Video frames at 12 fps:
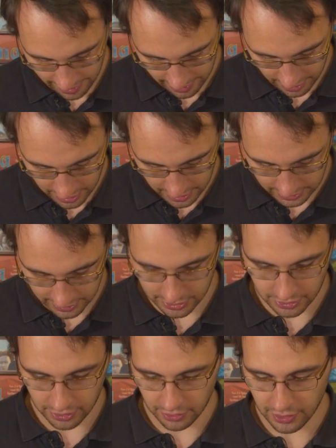And then the last thing I
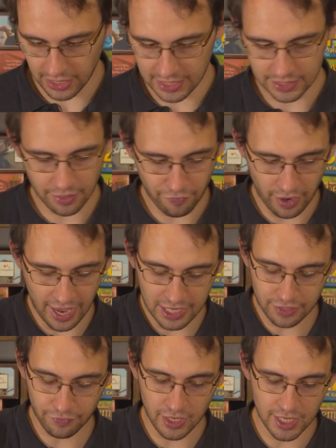do is if I
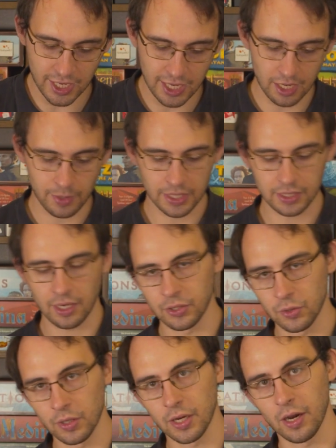had defeated any enemies, I
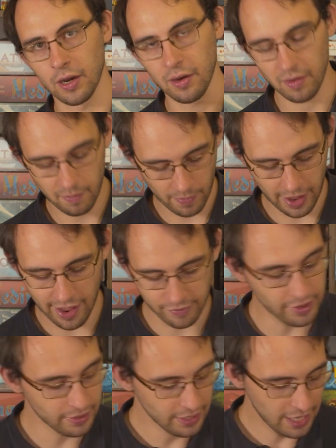draw a card, but I
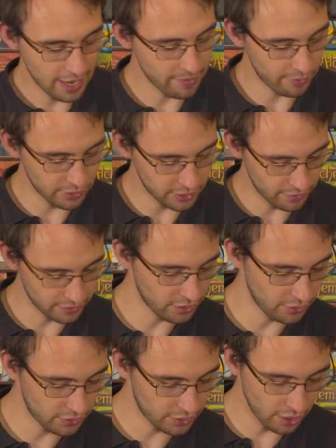haven't. And then we're on to round
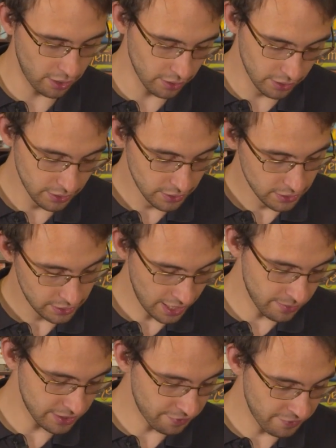2. So,
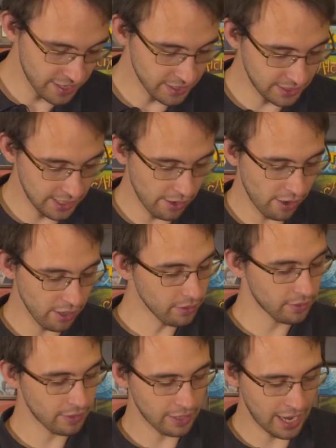enemies defeated, 0.
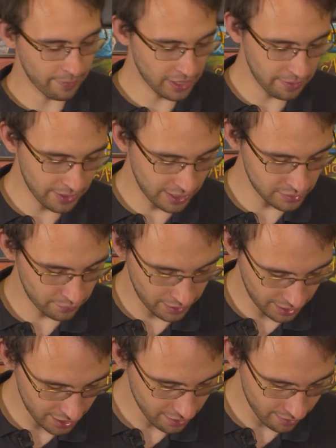App keep counts for me
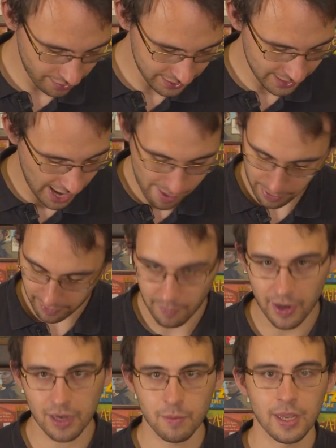there. Thanks, App,
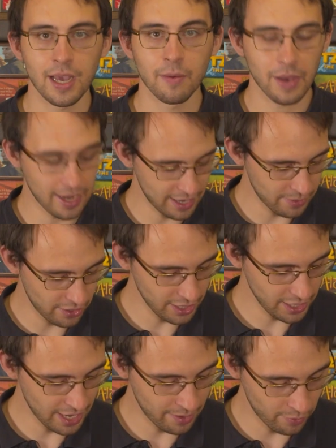reminding me how badly I'm
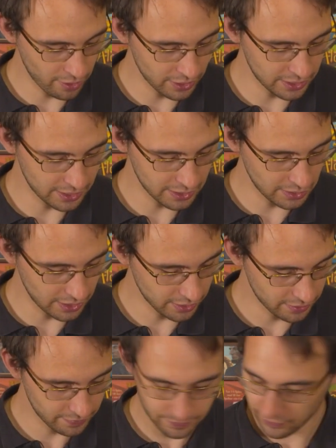doing. And we'll go into the next round.
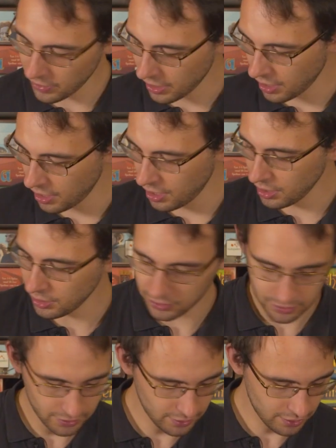Ready,
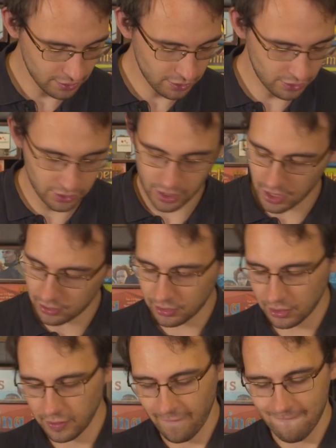set,
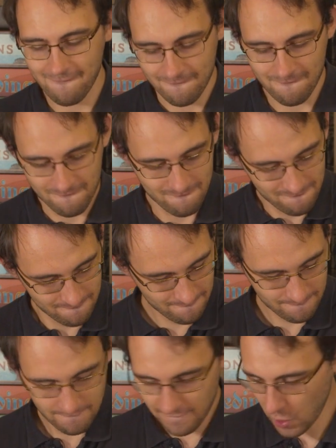
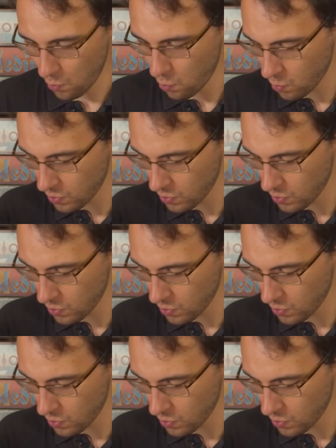go.